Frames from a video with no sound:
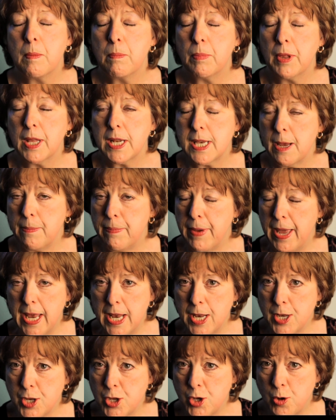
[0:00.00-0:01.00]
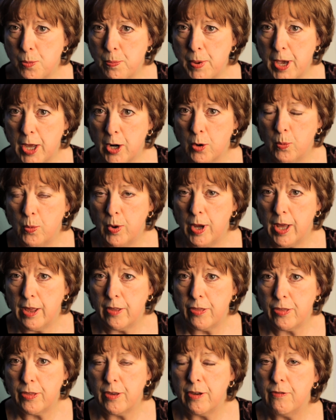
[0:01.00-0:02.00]
Blood type A's do better
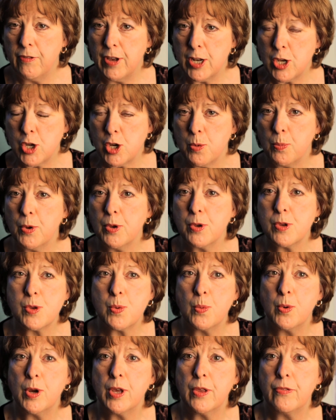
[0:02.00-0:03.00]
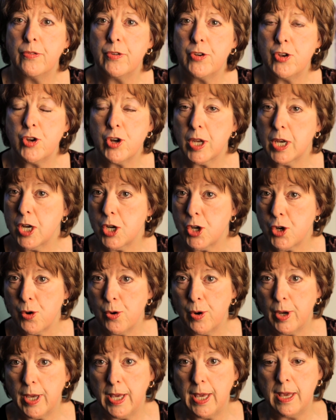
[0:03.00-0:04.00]
with vegetables, with chicken and
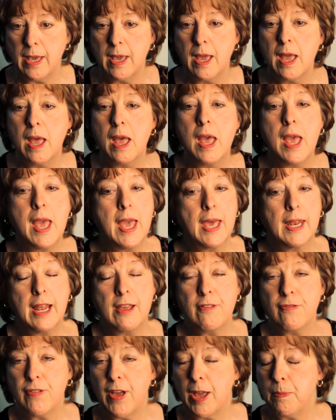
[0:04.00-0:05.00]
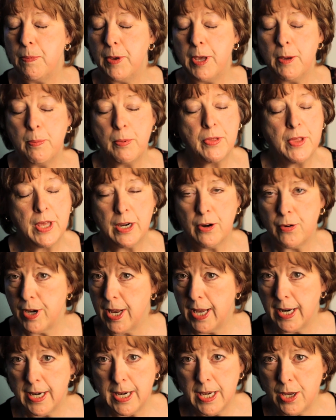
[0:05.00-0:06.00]
turkey. And I find people that are
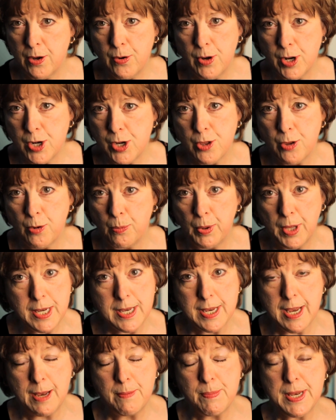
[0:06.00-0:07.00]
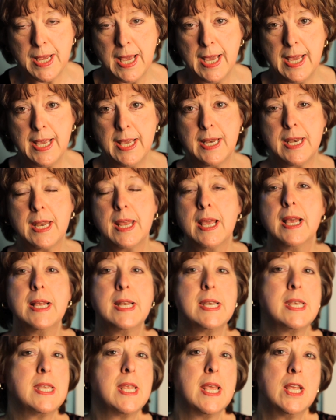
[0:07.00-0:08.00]
not adhering to their blood type diet
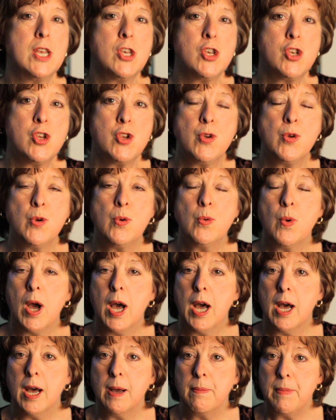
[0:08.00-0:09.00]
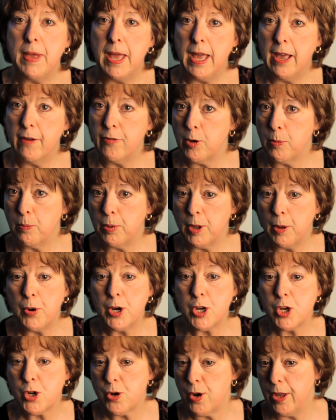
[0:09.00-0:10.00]
tend to um, have their blood
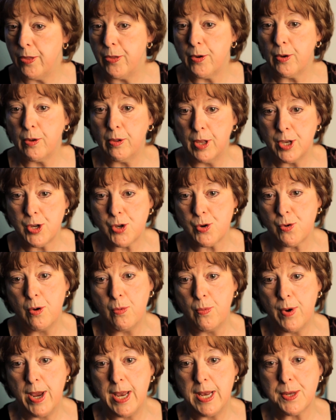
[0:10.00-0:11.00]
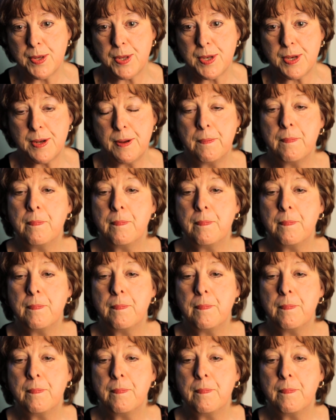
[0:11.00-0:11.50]
pressure and their cholesterol raised